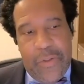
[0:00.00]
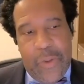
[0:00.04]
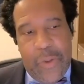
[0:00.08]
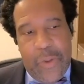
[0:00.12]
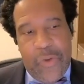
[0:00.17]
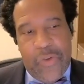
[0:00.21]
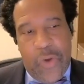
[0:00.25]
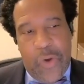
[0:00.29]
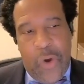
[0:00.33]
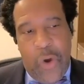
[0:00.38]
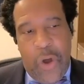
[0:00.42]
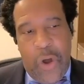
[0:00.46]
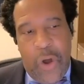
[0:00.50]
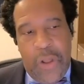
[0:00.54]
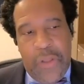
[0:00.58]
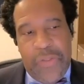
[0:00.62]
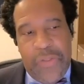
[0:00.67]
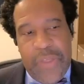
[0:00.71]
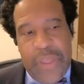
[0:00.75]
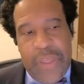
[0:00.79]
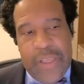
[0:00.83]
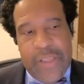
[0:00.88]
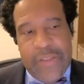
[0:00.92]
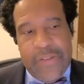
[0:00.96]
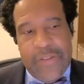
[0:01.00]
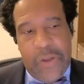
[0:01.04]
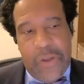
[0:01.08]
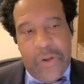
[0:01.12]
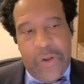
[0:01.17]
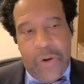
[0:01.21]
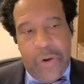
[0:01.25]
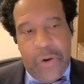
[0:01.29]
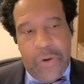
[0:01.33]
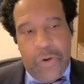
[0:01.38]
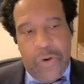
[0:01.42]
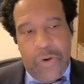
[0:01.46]
those are all things
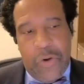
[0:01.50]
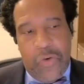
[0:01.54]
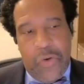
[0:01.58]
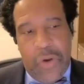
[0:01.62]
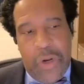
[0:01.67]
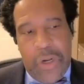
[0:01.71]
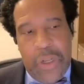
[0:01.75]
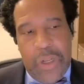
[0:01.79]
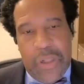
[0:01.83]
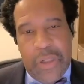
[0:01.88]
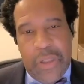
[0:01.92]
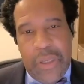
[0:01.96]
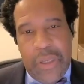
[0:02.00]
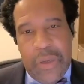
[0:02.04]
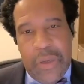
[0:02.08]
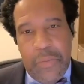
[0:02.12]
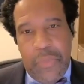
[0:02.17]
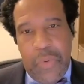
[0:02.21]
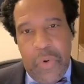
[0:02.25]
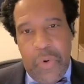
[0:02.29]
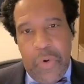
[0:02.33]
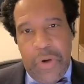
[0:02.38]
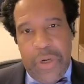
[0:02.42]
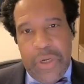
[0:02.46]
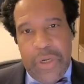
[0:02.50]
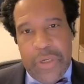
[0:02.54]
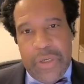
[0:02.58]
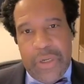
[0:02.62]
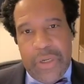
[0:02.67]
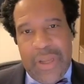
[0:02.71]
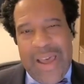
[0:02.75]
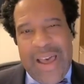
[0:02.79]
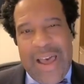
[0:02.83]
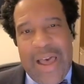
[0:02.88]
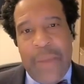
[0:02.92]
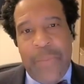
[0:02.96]
that are critically
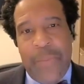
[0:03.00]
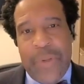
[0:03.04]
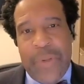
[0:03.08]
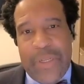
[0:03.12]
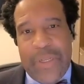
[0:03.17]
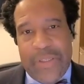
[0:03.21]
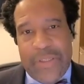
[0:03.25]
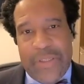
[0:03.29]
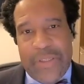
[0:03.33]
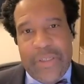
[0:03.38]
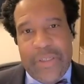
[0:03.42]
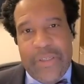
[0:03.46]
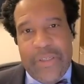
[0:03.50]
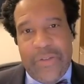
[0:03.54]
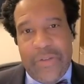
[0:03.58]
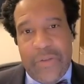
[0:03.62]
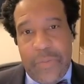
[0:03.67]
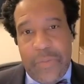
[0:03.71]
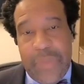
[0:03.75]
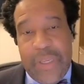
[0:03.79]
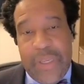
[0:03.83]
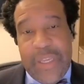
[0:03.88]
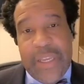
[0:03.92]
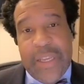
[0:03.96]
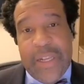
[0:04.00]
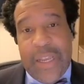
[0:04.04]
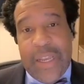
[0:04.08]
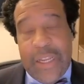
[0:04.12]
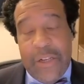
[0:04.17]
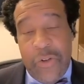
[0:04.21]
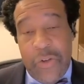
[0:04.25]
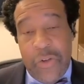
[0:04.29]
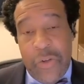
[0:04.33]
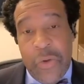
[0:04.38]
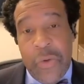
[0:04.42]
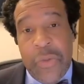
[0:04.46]
important competencies to me, and
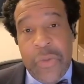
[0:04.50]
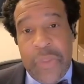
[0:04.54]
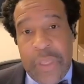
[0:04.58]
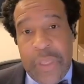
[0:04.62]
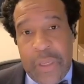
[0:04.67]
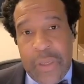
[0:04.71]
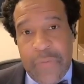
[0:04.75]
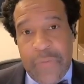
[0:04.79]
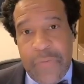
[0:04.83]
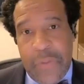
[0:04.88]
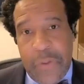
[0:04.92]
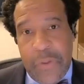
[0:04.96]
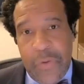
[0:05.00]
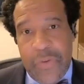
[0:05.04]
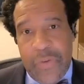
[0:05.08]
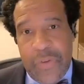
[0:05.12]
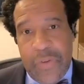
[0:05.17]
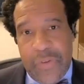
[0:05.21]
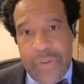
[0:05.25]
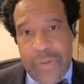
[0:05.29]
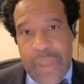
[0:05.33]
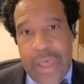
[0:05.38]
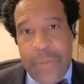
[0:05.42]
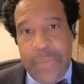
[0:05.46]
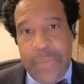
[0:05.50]
I do think of those as